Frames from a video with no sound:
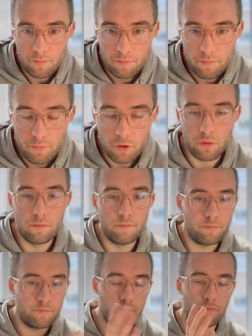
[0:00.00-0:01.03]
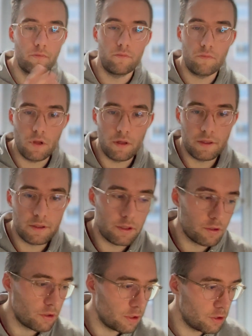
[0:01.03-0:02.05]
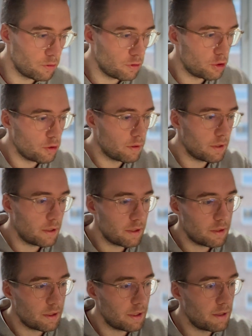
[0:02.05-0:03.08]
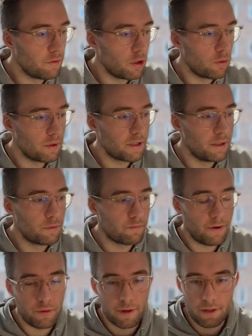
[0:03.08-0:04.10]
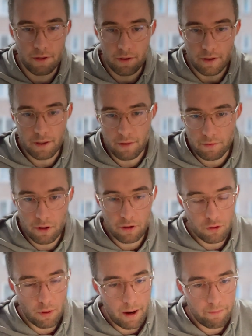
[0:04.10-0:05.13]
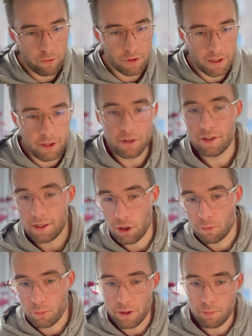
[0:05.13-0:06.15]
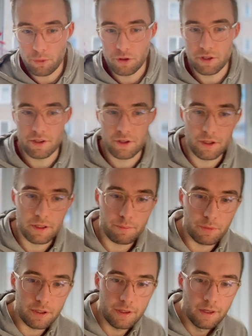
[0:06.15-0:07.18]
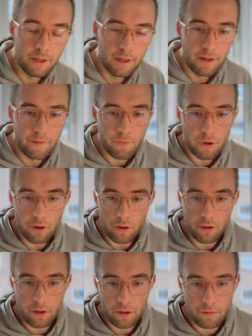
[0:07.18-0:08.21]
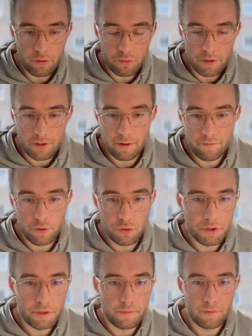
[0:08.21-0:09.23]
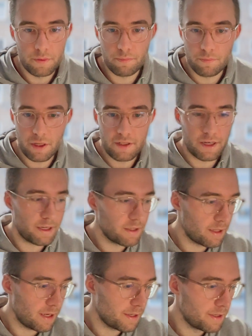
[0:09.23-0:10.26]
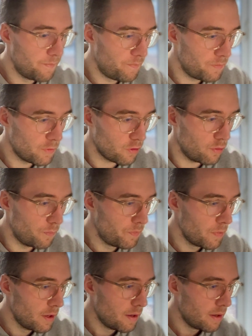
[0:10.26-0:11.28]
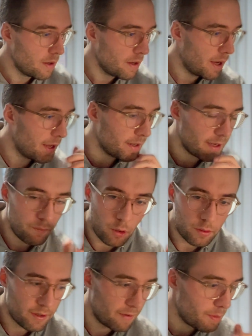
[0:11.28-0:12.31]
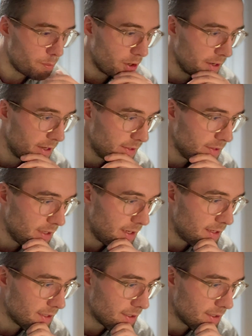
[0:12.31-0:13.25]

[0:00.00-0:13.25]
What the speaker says: So this even though it seems very not so harmful DDoS, it could be potentially be used as confusion attack, so. And then we also have the botnets, and